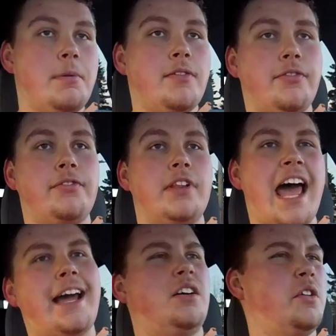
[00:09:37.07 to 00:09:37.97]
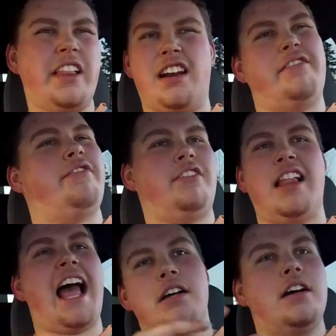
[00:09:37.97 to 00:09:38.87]
me flack, a whole lot of
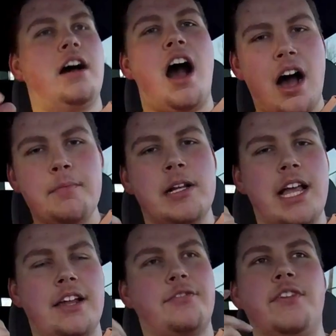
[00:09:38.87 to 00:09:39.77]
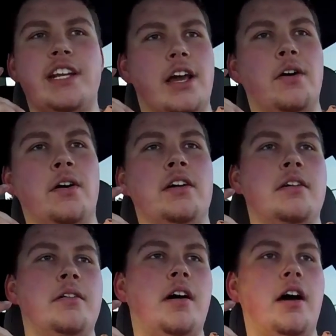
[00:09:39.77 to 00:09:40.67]
flack, on my last video
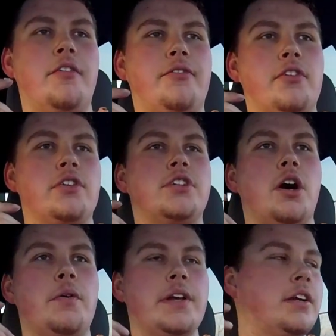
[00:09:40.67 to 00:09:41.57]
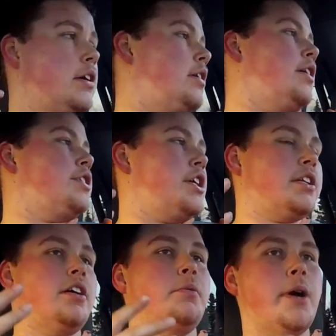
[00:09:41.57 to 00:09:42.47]
for towing a shit
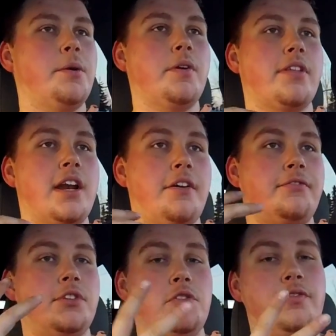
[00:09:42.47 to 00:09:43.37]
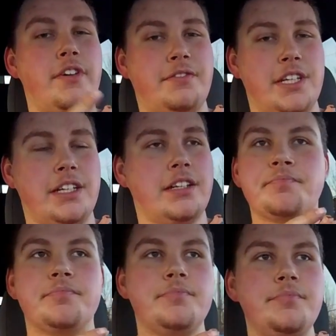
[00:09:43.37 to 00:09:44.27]
ton of weight with an
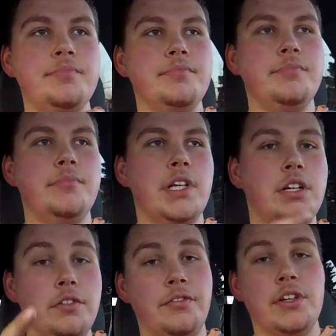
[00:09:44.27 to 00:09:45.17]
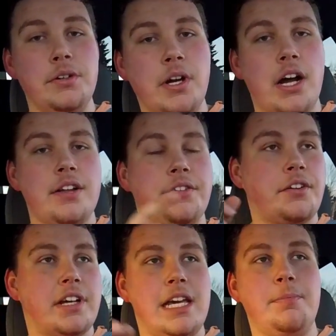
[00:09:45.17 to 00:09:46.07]
F-250. Good for you guys,
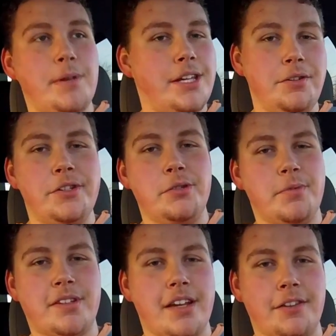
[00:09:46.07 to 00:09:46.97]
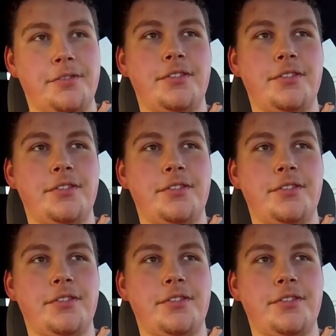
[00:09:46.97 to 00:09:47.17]
you're keeping YouTube safe.